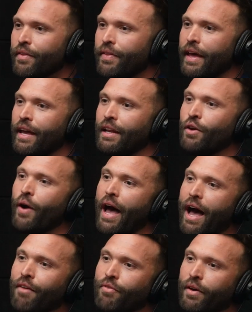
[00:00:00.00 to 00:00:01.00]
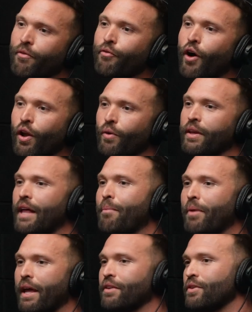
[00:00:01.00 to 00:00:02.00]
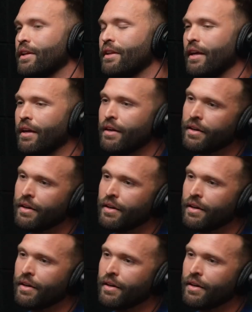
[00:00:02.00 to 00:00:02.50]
than you have following that plan to the T.